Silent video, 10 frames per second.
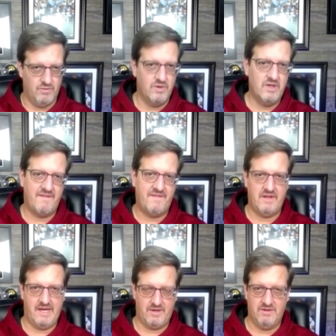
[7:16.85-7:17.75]
to really
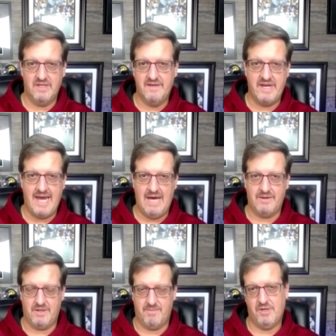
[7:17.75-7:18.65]
feel like they're living
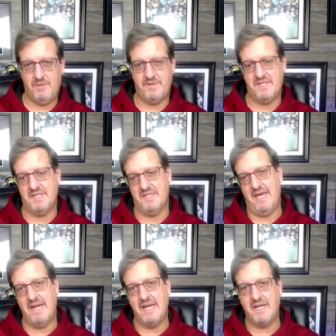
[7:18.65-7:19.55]
out their purpose is
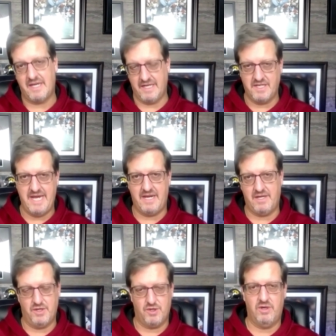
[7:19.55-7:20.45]
they need to can take
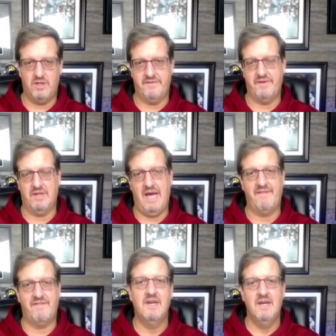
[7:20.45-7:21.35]
control of their
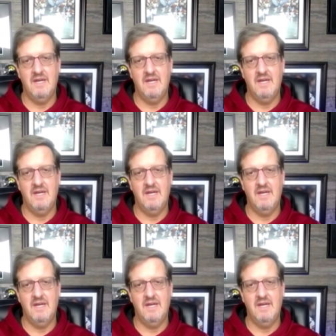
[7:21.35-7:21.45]
life.